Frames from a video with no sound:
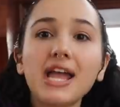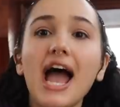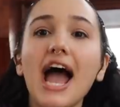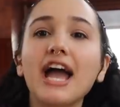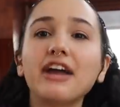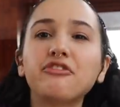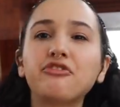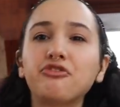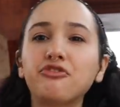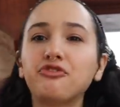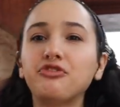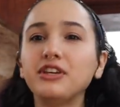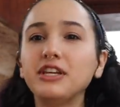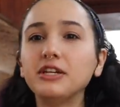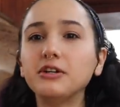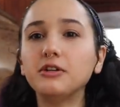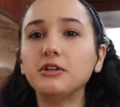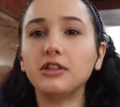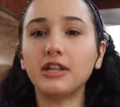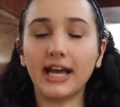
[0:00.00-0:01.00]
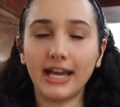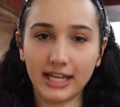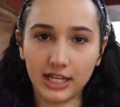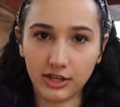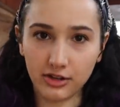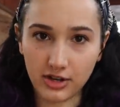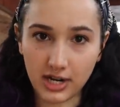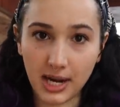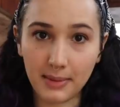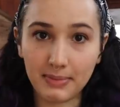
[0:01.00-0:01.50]
I feel like
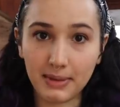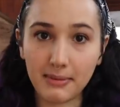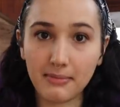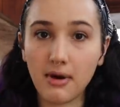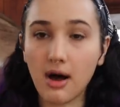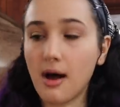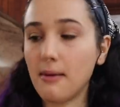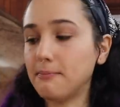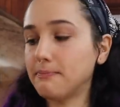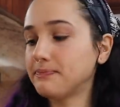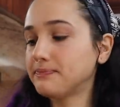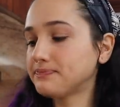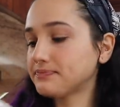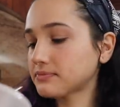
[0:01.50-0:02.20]
your hippie mom.